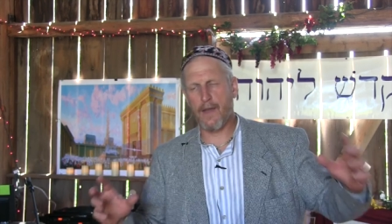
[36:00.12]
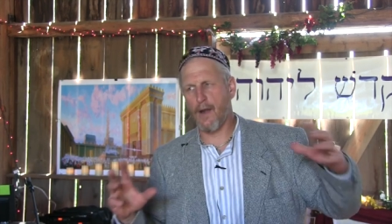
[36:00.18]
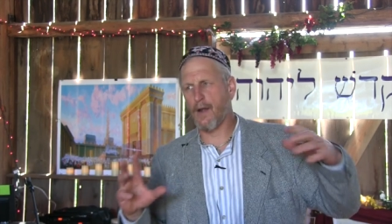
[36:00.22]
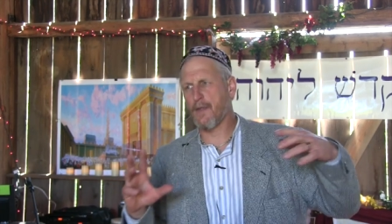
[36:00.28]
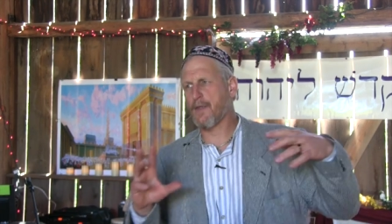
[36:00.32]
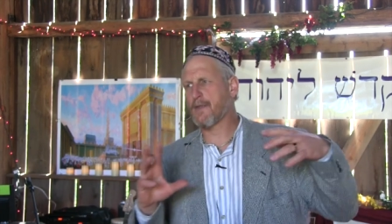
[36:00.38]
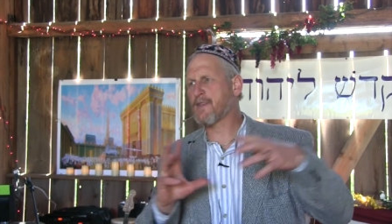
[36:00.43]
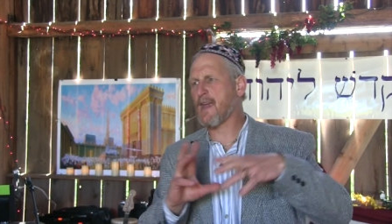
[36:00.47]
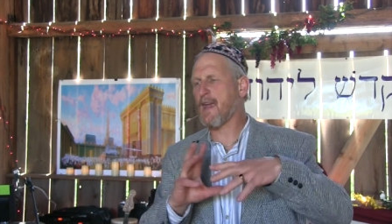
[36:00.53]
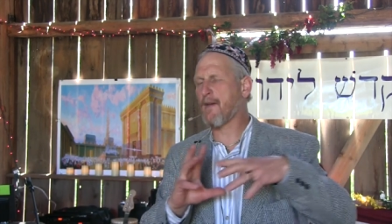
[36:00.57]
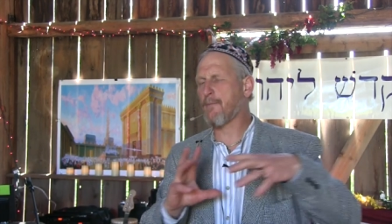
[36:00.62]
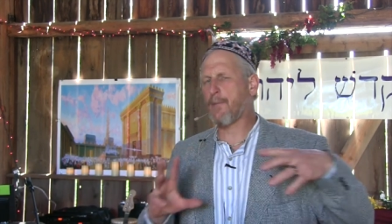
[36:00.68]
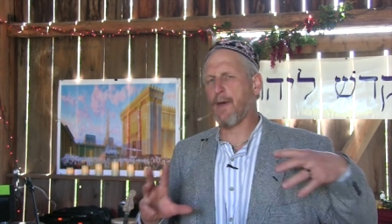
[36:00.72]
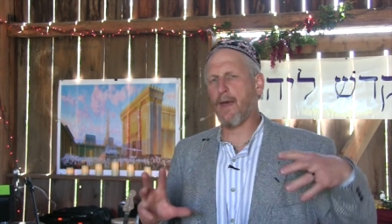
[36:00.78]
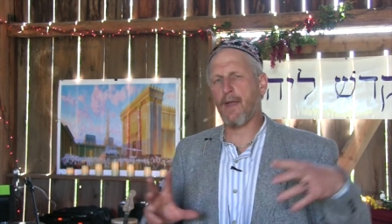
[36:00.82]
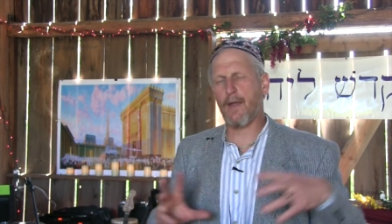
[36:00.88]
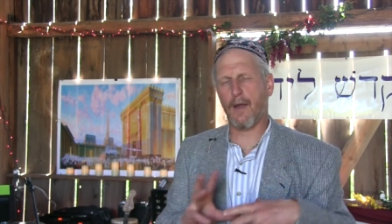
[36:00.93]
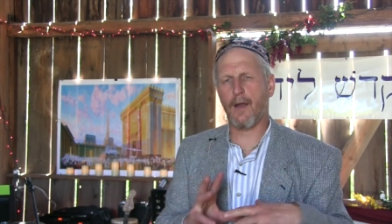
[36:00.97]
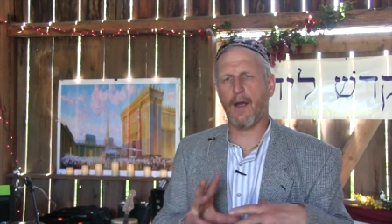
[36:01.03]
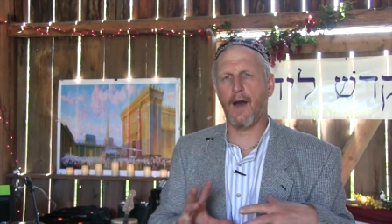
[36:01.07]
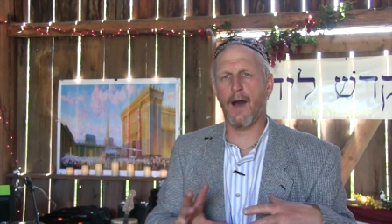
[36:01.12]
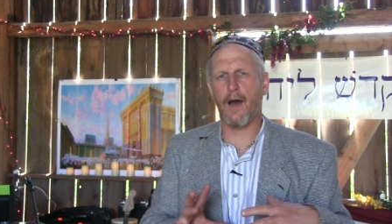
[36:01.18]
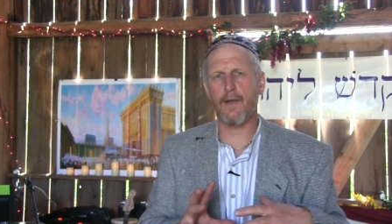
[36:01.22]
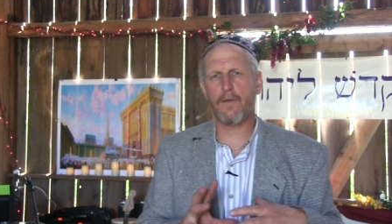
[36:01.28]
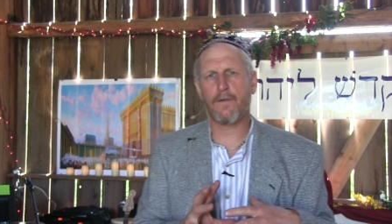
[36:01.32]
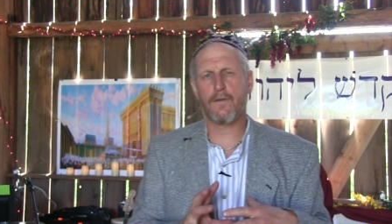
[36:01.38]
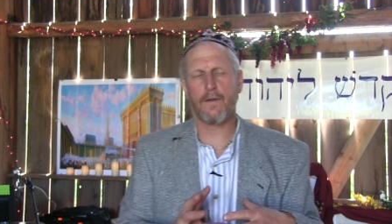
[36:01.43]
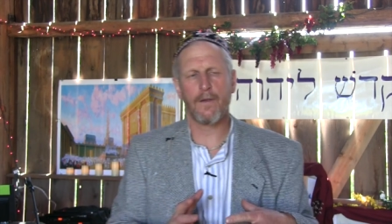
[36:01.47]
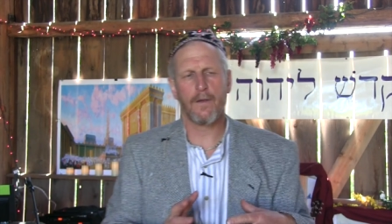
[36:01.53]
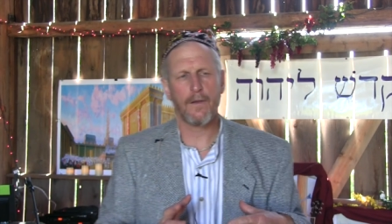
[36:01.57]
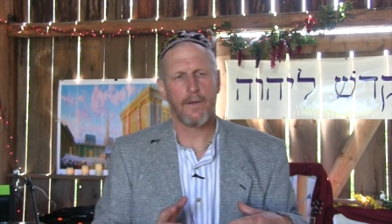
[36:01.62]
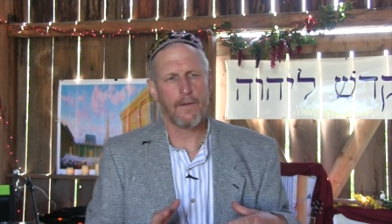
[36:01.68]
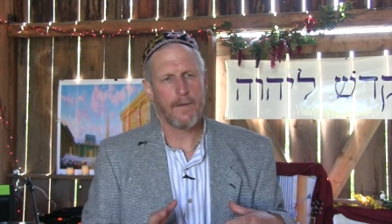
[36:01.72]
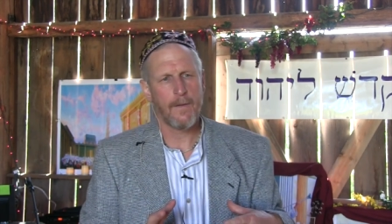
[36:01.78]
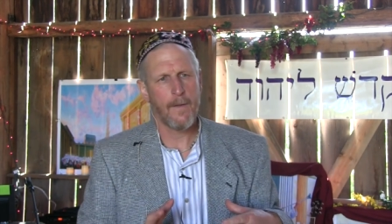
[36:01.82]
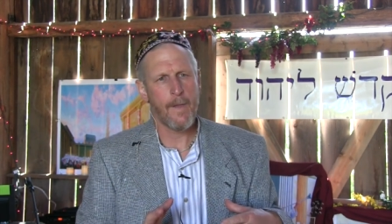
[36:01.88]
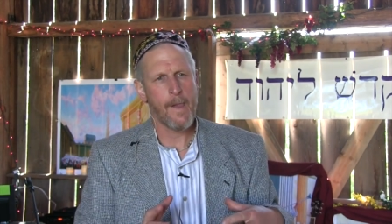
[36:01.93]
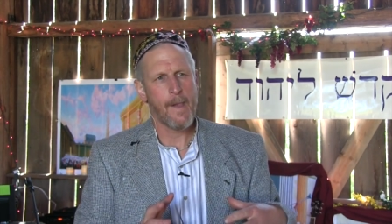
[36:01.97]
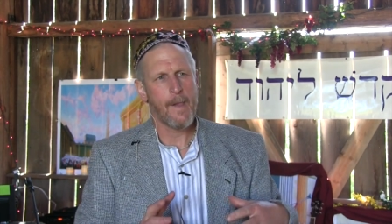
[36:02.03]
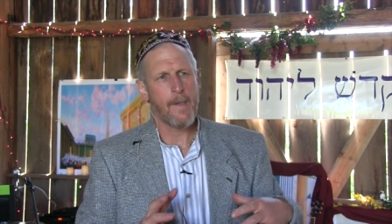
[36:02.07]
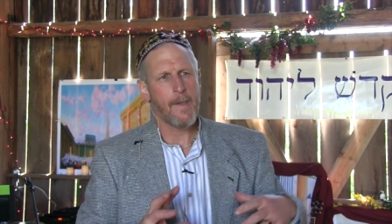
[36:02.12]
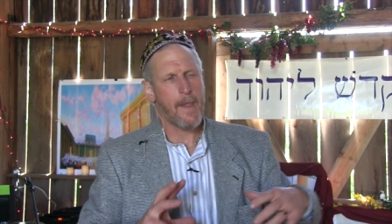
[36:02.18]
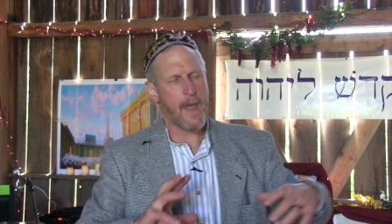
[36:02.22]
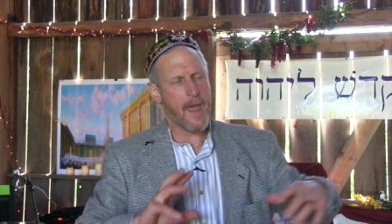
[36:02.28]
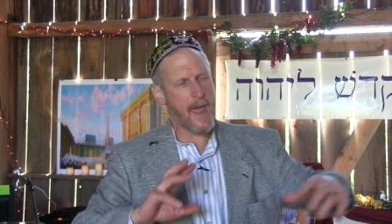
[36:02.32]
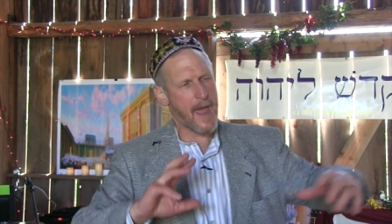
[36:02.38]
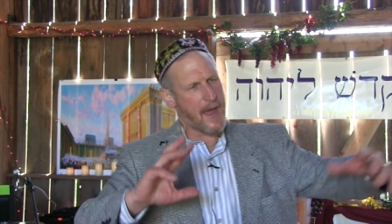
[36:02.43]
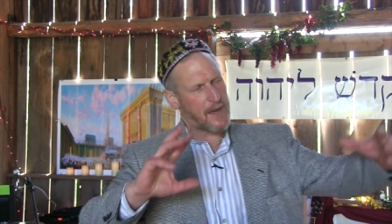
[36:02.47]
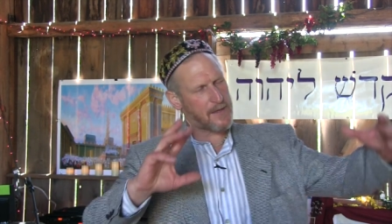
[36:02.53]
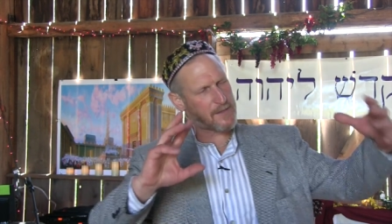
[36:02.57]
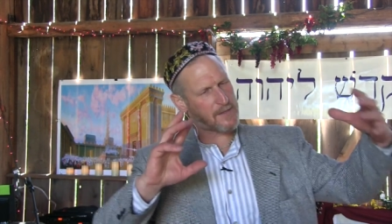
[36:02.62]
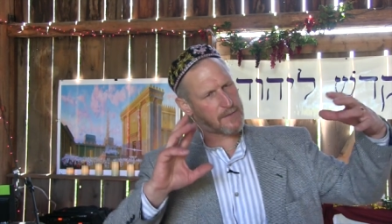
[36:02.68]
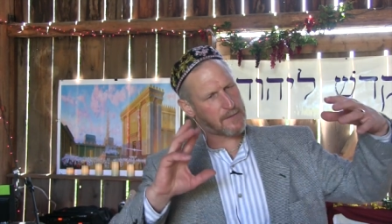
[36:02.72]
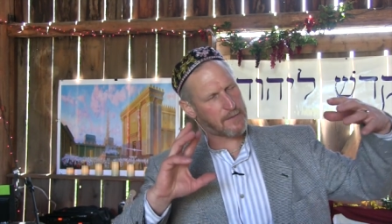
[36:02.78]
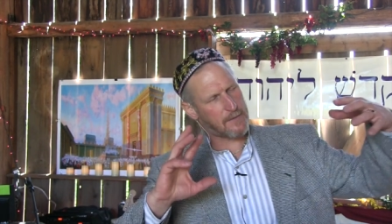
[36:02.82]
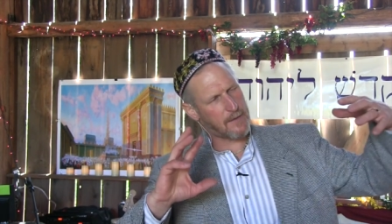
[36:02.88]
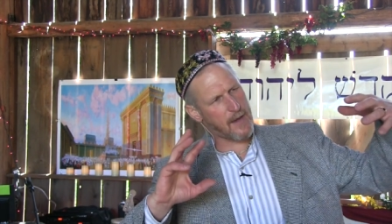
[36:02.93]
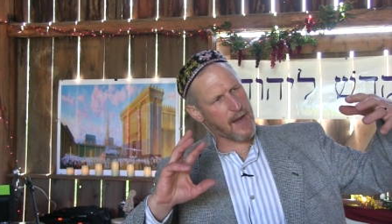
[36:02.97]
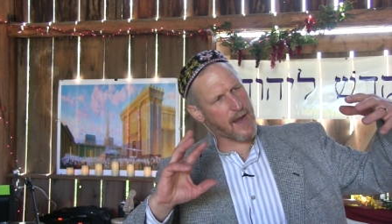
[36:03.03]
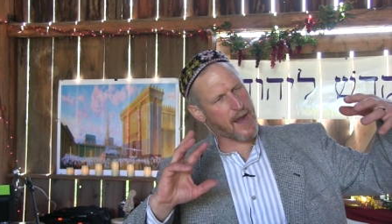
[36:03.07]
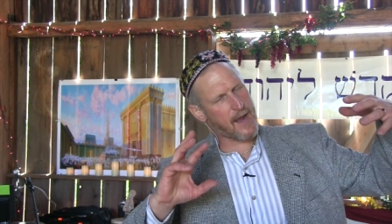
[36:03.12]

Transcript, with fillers: there on the day of Pentecost, as,